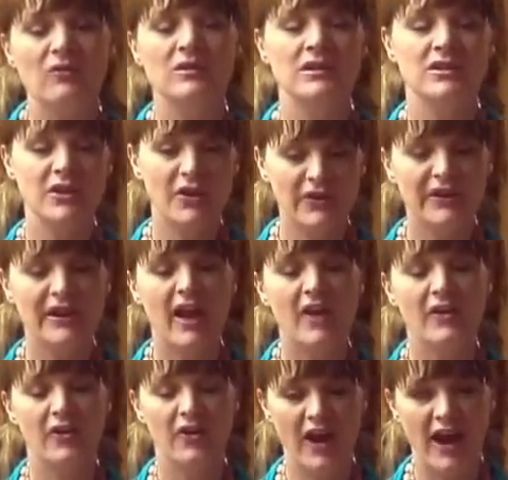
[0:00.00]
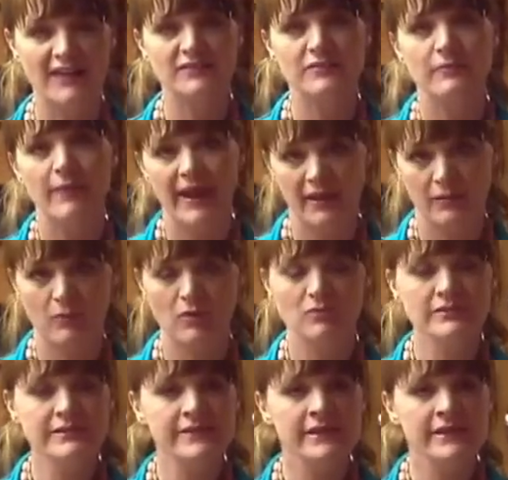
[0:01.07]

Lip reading: urine on our grass from animals,